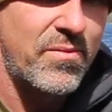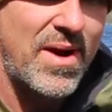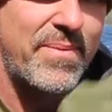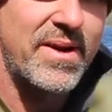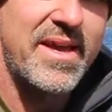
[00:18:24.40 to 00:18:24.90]

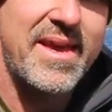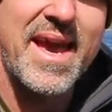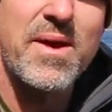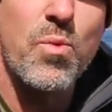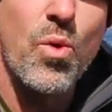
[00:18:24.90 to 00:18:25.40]
rapidly
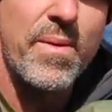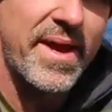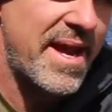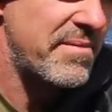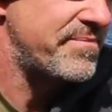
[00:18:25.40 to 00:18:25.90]
getting warm
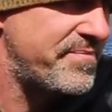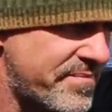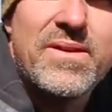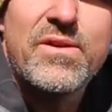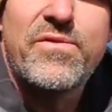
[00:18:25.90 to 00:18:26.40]
again.
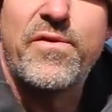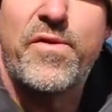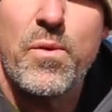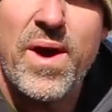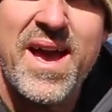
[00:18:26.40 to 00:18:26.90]
For
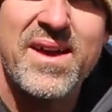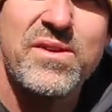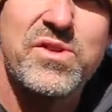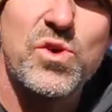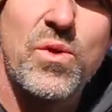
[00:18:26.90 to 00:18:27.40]
footwear,
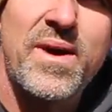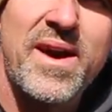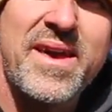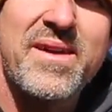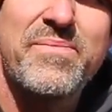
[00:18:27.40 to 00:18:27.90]
you saw
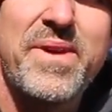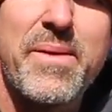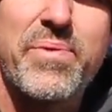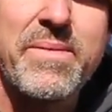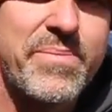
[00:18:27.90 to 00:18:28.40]
my
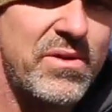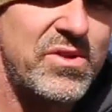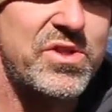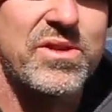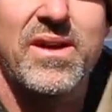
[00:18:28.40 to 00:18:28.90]
neoprene
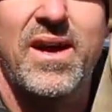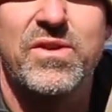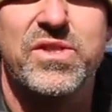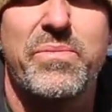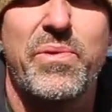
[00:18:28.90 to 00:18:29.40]
boots. I
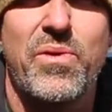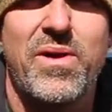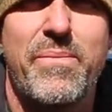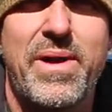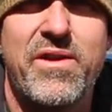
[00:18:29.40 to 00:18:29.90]
also
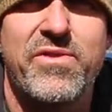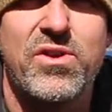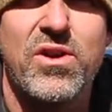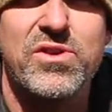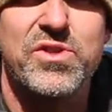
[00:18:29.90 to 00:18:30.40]
bought a pair of
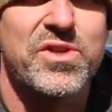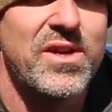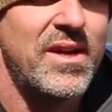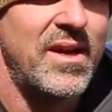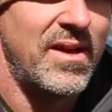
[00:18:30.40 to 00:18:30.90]
Crocs,
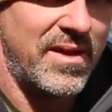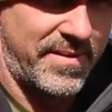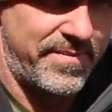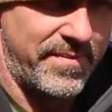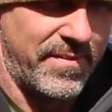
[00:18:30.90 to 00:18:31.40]

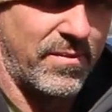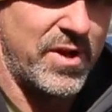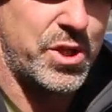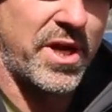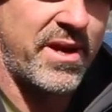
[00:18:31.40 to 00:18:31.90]

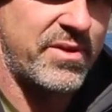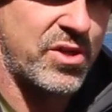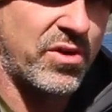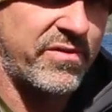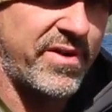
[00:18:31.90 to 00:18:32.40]
which I know is
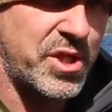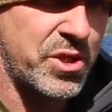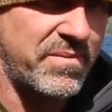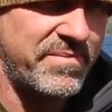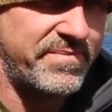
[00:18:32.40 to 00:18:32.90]

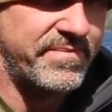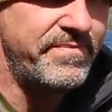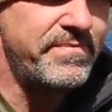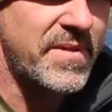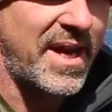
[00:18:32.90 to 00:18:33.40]
controversial,
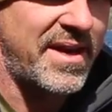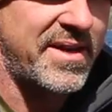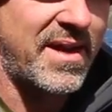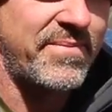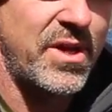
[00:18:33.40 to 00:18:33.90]

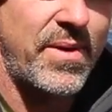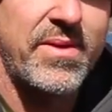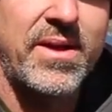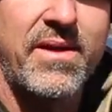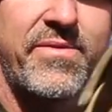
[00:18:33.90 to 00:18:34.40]
and um, you
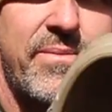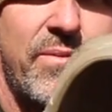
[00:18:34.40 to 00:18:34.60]
either love